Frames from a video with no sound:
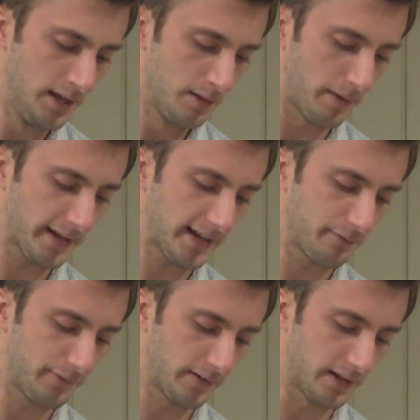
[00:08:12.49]
Mike had
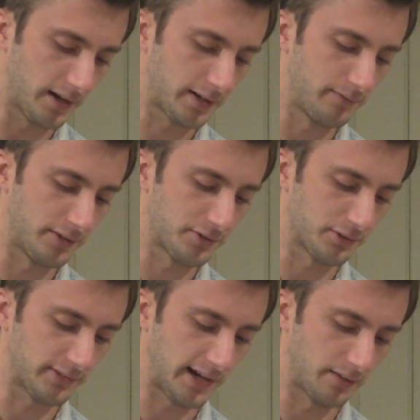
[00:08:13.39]
a fairly
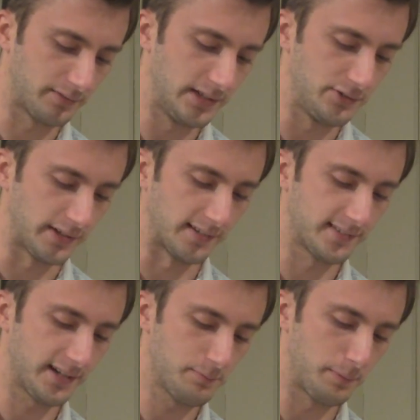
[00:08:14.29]
unconventional style of teaching.
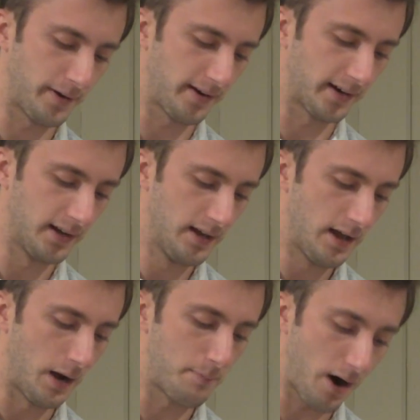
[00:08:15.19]
Instead of preparing
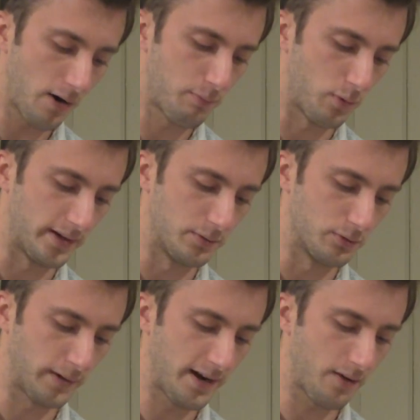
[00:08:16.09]
a PowerPoint, he
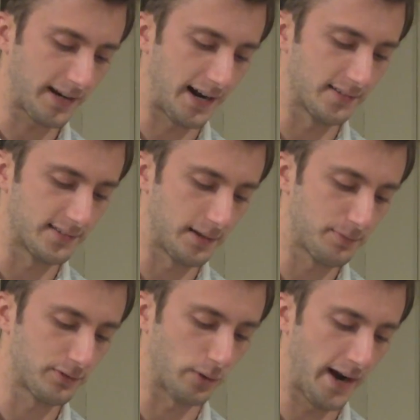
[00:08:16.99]
would write out
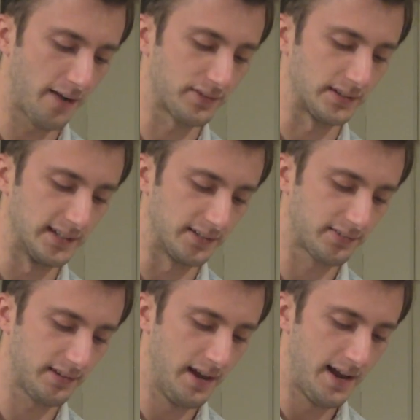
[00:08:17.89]
concepts, graphs, and
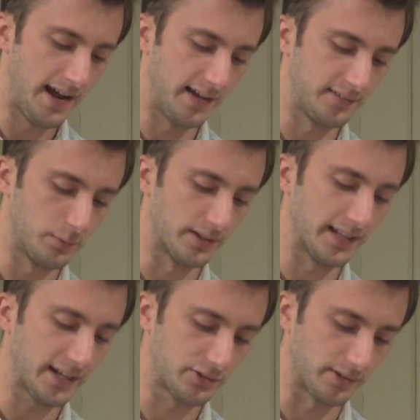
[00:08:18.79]
lists as he was
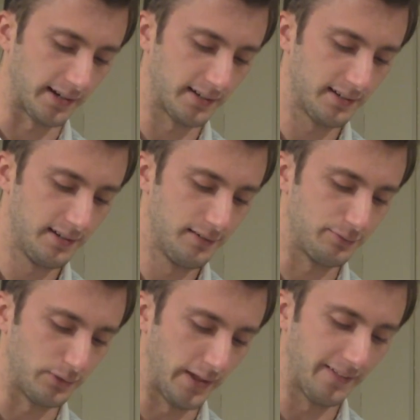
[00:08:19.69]
lecturing,
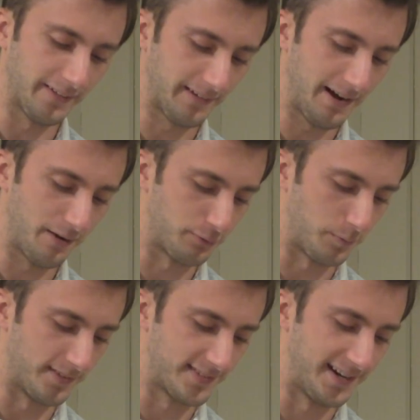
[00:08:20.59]
flailing around from
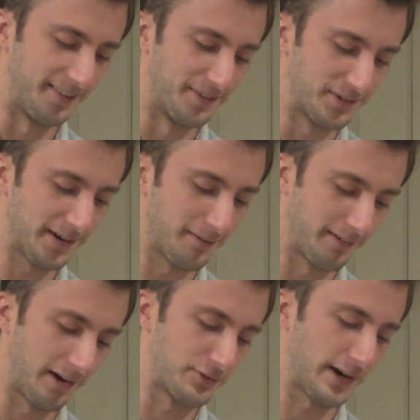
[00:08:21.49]
one side of the
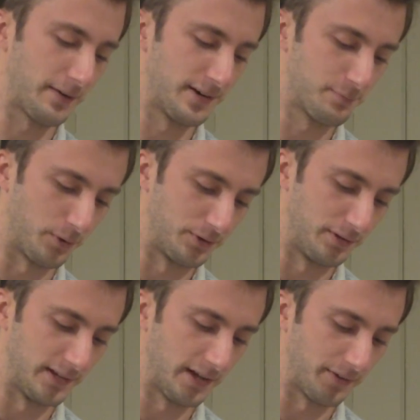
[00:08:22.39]
dry erase board
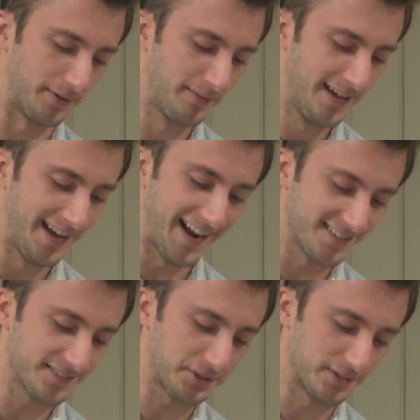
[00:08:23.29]
to the other.
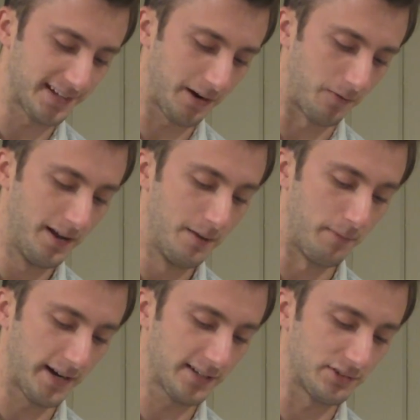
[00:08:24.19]
As it turns out,
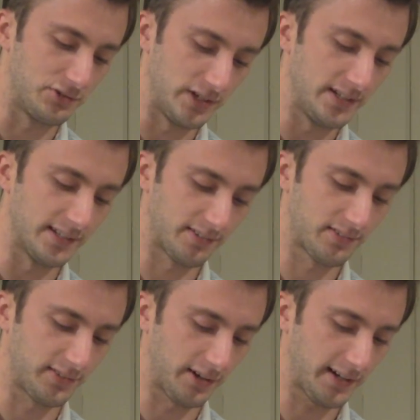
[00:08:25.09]
Mike is a genius
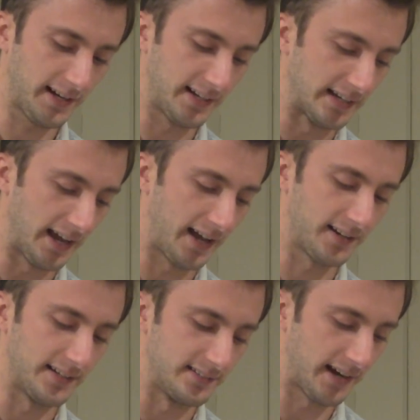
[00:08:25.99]
stuck on a
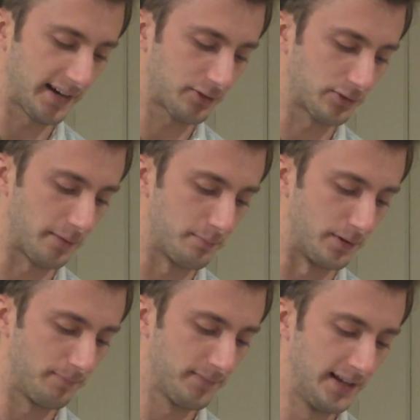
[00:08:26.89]
hedonic
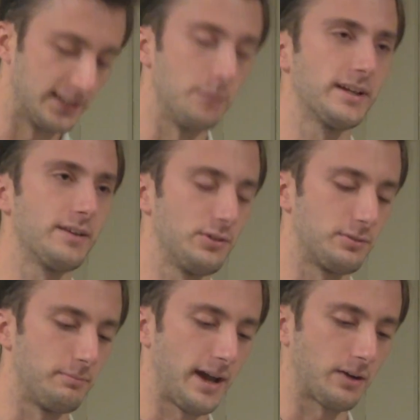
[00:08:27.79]
treadmill. Let me give you
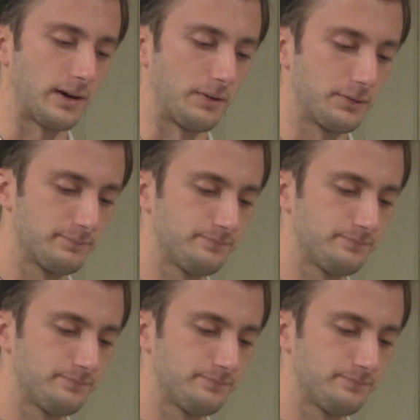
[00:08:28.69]
some background.